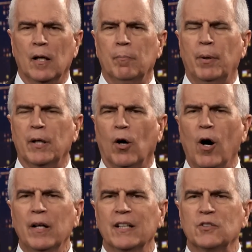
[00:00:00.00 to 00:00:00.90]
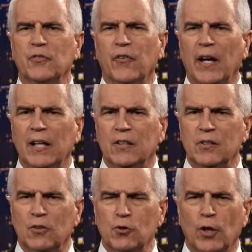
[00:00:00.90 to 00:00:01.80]
but on its face
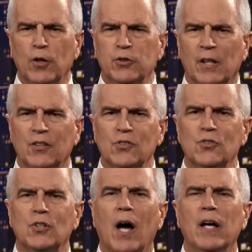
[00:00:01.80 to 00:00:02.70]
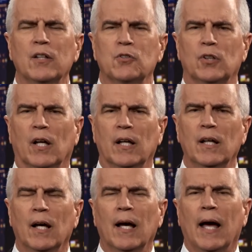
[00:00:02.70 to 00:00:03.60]
it shows an astonishing
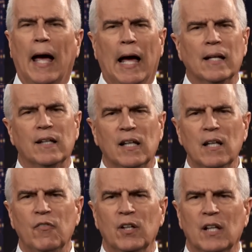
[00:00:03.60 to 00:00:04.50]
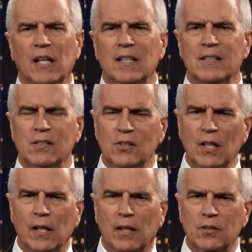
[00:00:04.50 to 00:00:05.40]
and even
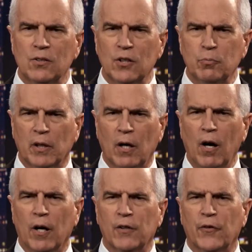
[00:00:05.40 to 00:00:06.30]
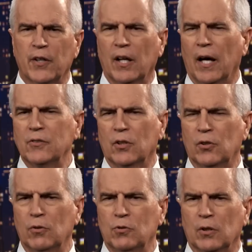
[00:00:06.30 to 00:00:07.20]
insidious disregard for the
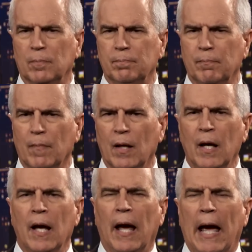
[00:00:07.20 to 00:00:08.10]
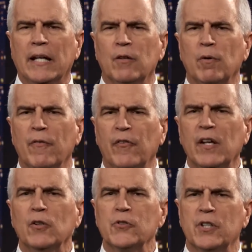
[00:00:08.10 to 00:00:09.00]
Constitution. And it
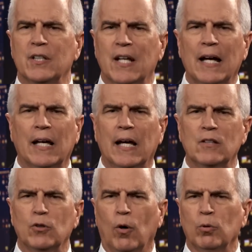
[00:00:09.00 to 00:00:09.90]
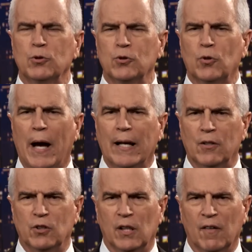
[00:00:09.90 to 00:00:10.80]
reveals the decades-old
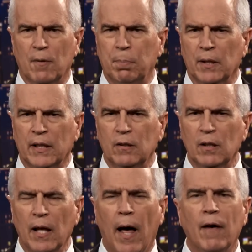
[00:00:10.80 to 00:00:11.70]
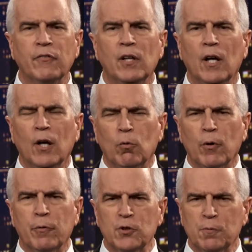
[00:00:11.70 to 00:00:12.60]
strategy of the political left
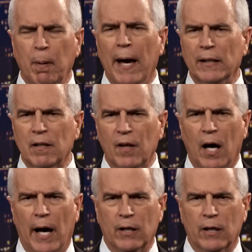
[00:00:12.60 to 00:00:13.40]
with respect to the High